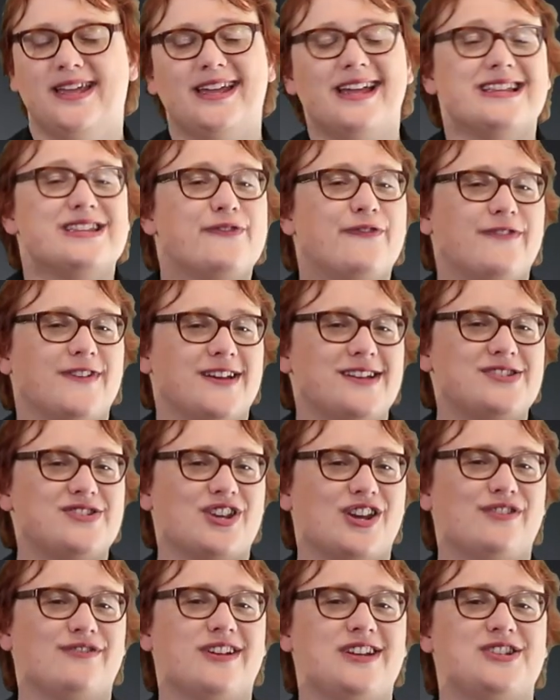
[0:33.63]
Its
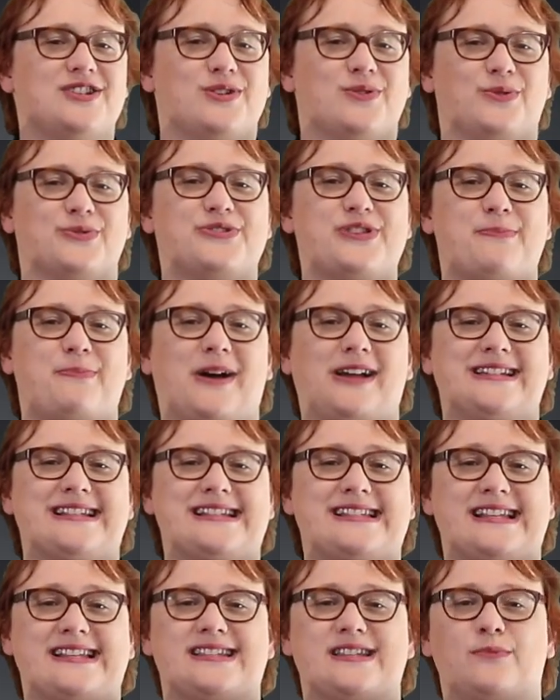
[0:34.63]
first-generation autopilot
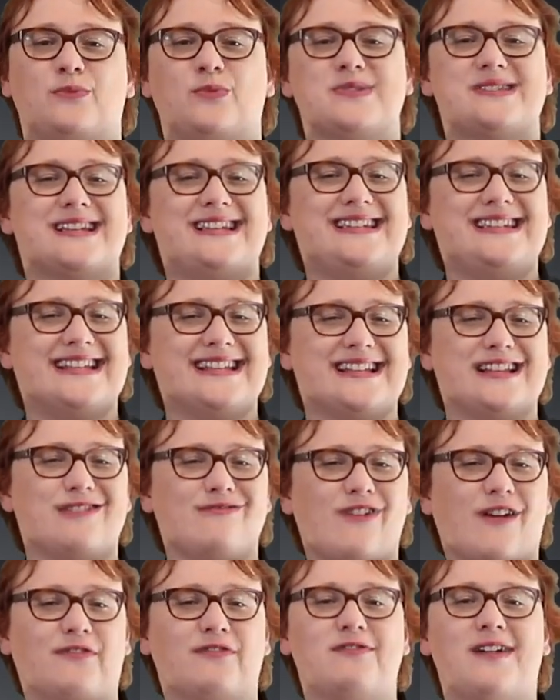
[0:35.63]
system was a little
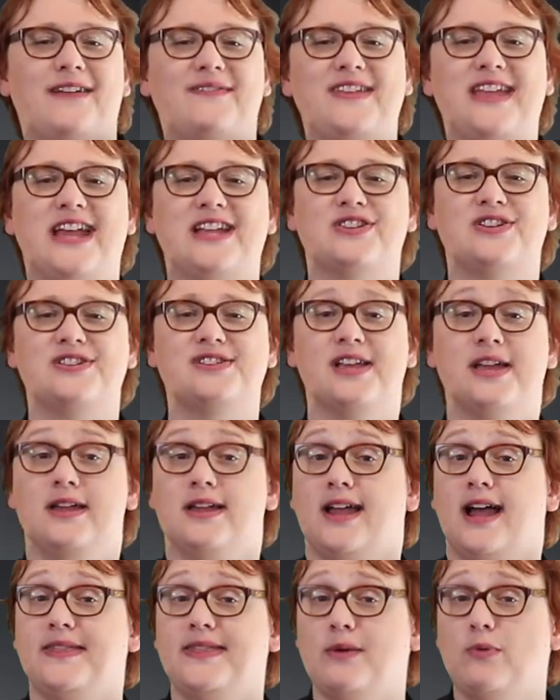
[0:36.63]
rough around the edges,
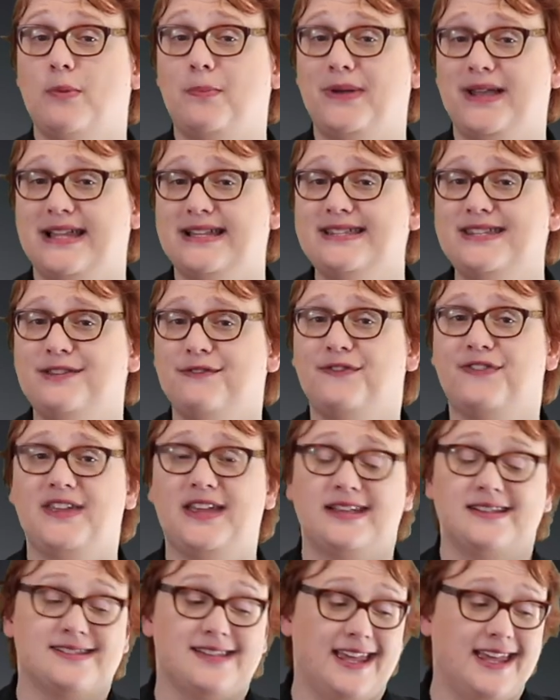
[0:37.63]
and there were plenty of
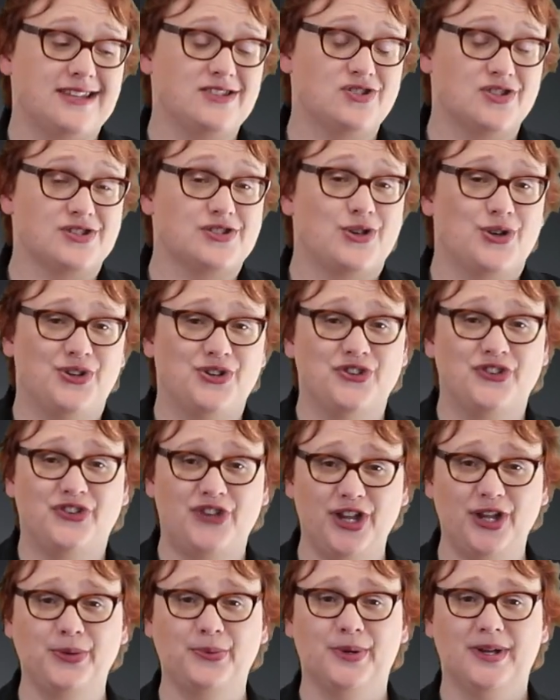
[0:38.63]
things it just couldn't
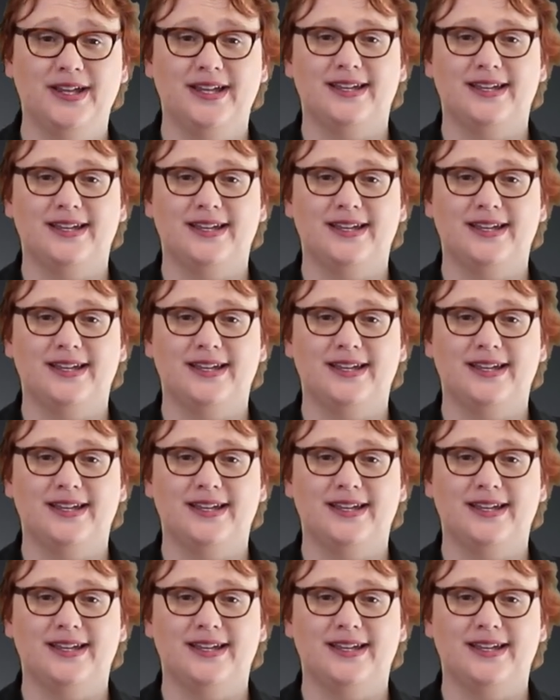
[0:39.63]
do.